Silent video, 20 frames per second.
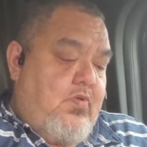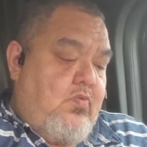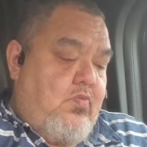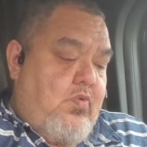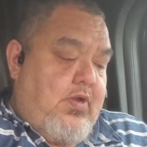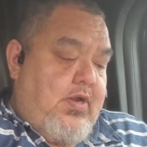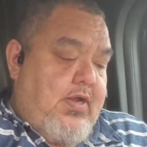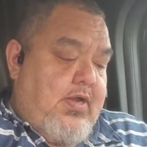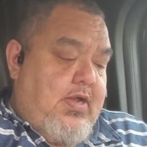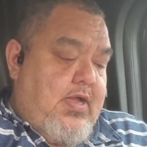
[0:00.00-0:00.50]

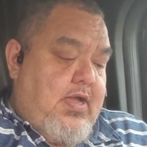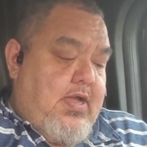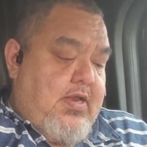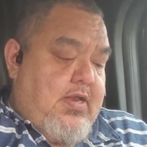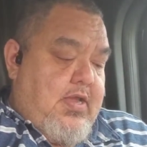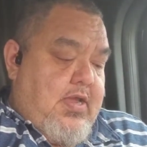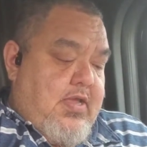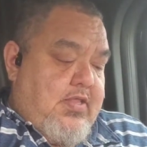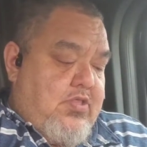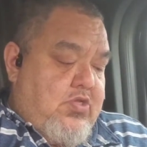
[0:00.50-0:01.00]
what I got
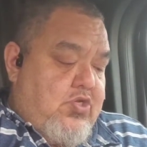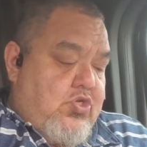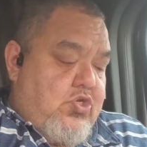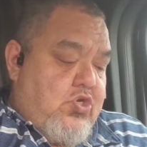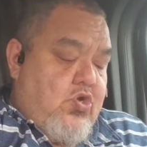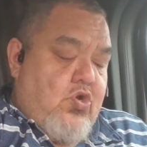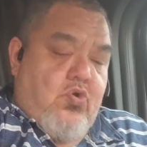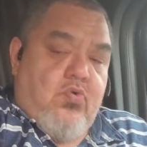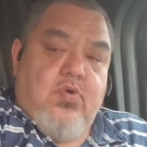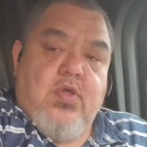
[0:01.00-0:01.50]
at the
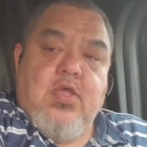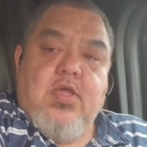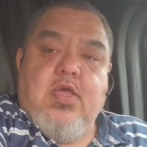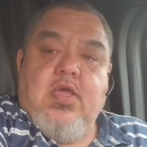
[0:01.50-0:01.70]
show.